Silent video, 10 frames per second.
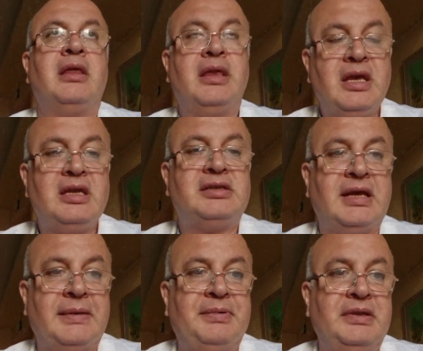This
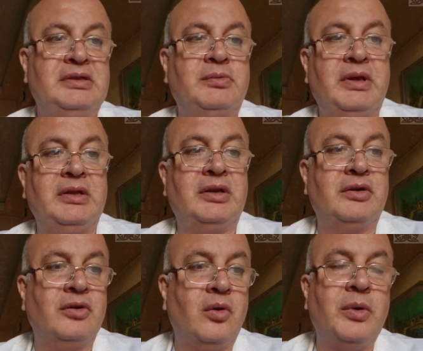happens when the
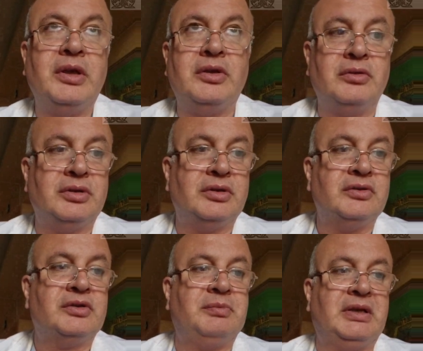growing
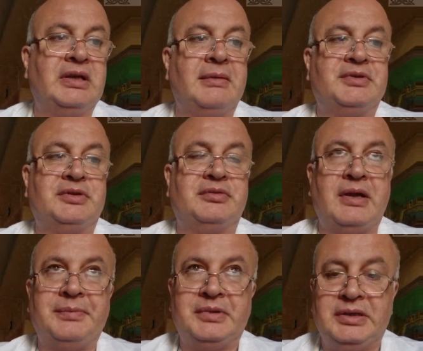uterus becomes
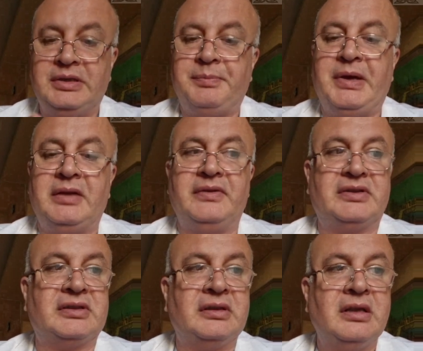trapped in the
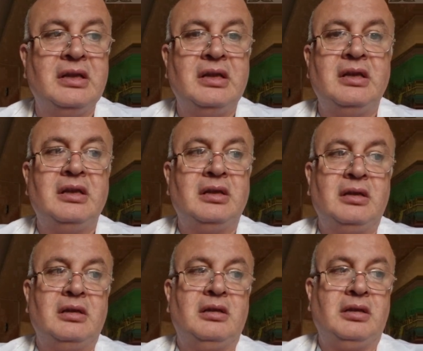pelvis,
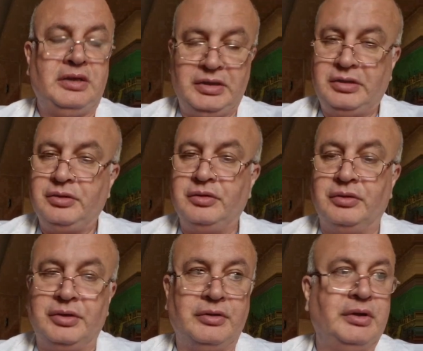leading to
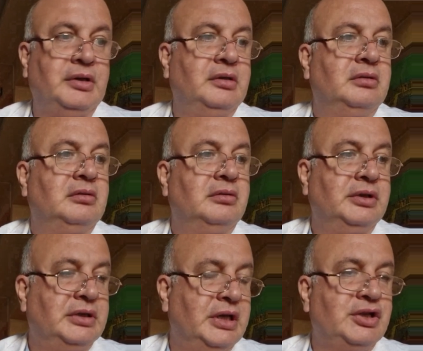urinary
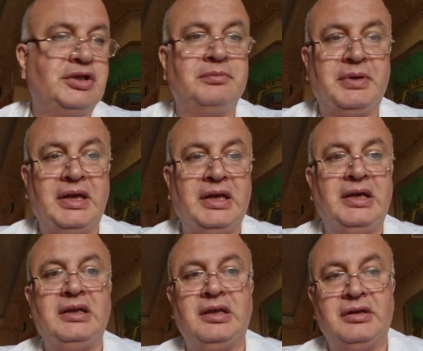retention,
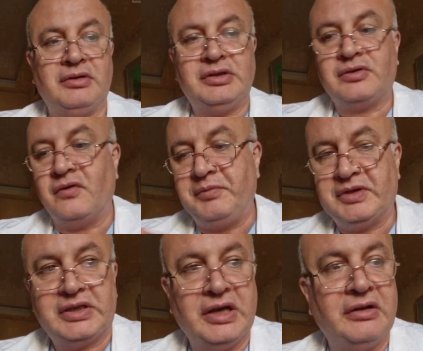pain, and risk of
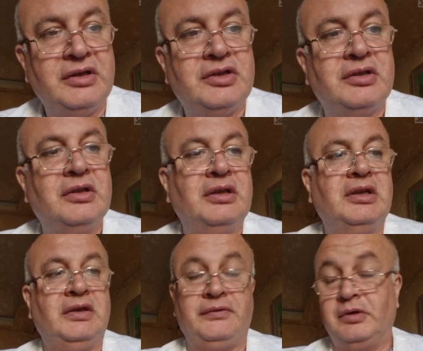miscarriage,
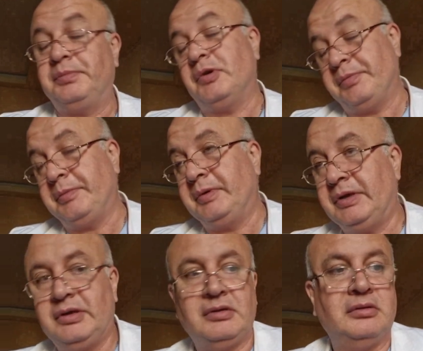if not
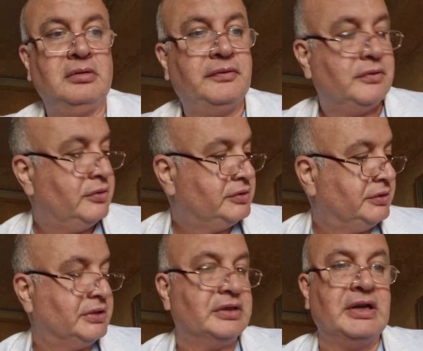properly, of course,
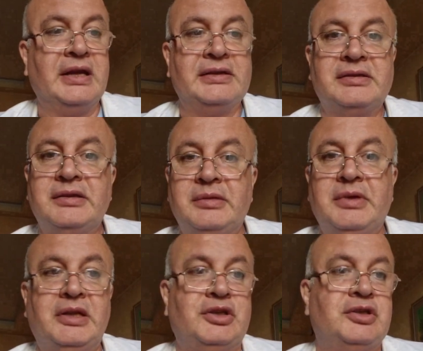recognized and
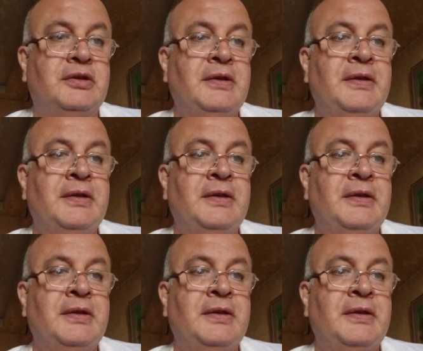managed.